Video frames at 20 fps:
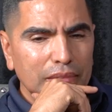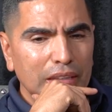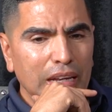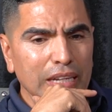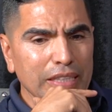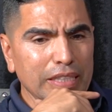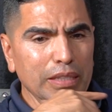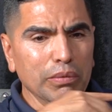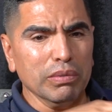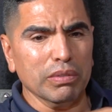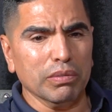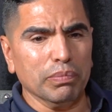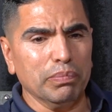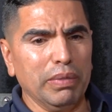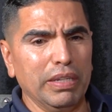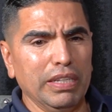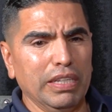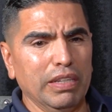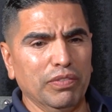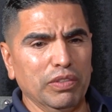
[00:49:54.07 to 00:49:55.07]
I think it was
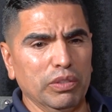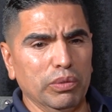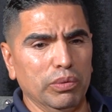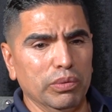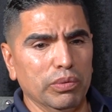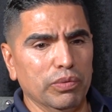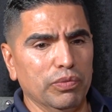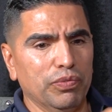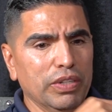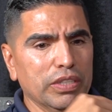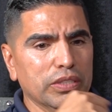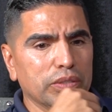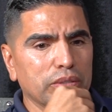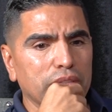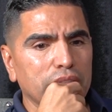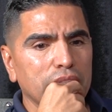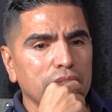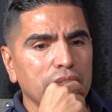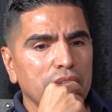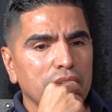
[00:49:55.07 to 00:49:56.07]
Bakersfield or
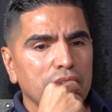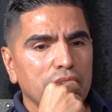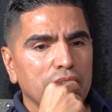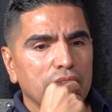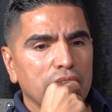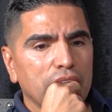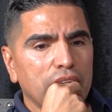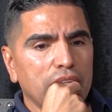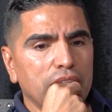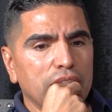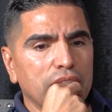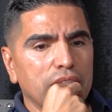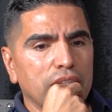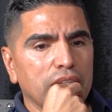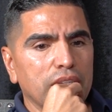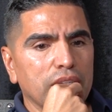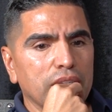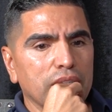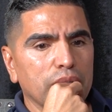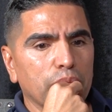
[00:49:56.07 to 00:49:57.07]
Fresno, and
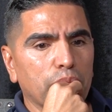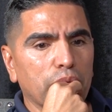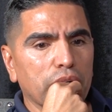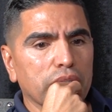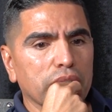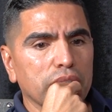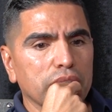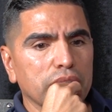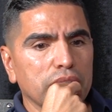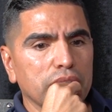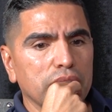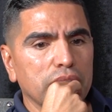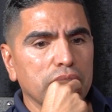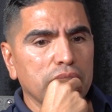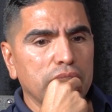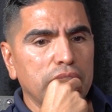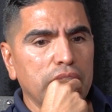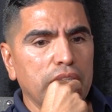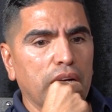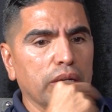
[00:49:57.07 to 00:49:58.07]
work on
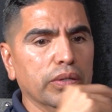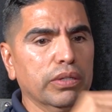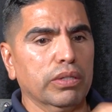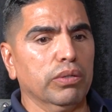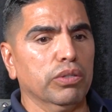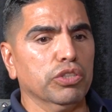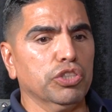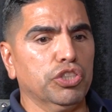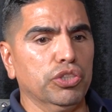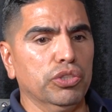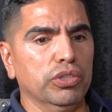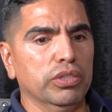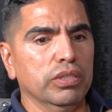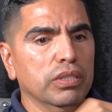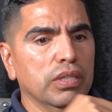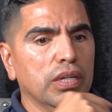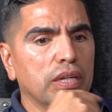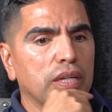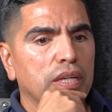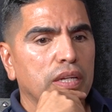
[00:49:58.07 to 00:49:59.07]
the agriculture
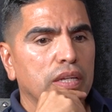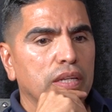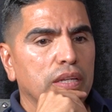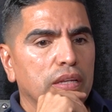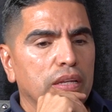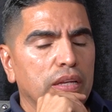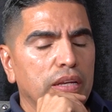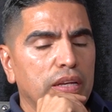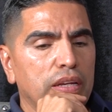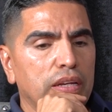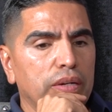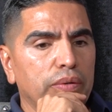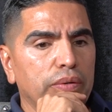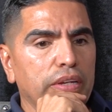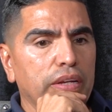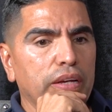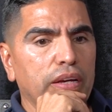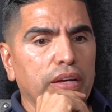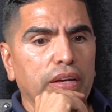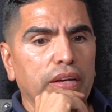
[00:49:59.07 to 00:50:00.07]

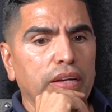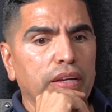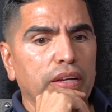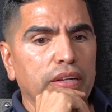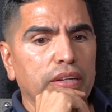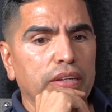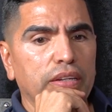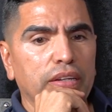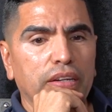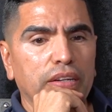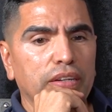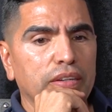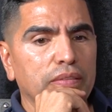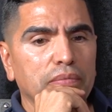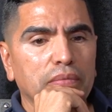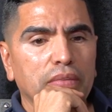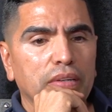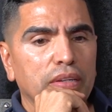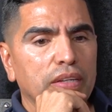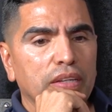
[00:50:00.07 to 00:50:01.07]
area,
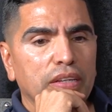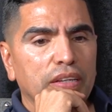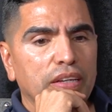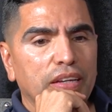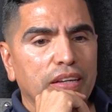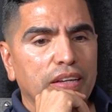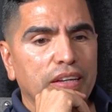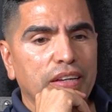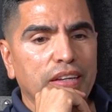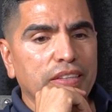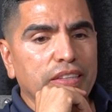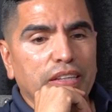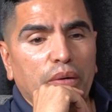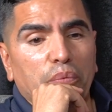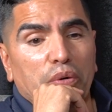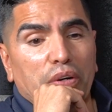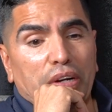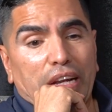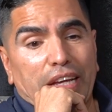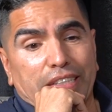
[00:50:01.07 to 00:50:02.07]
and they
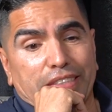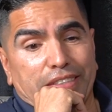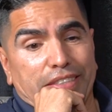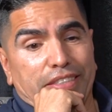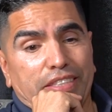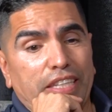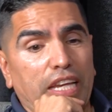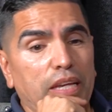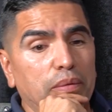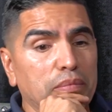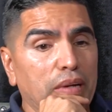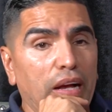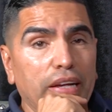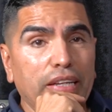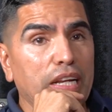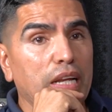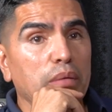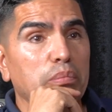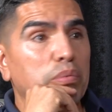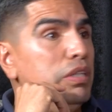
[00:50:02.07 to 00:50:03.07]
were like the same. I
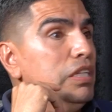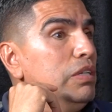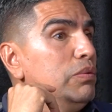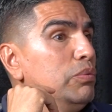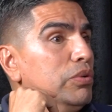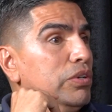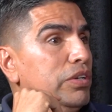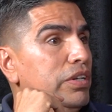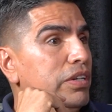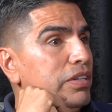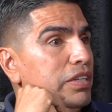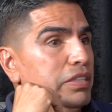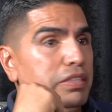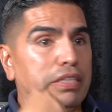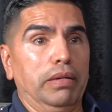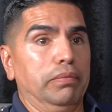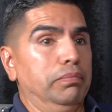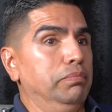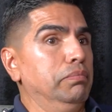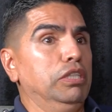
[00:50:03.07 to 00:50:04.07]
cannot believe we're here. I
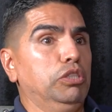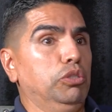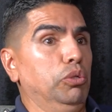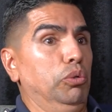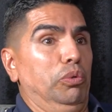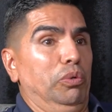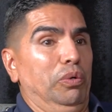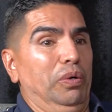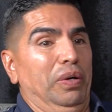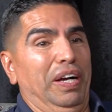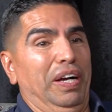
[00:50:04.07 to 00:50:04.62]
said, me too.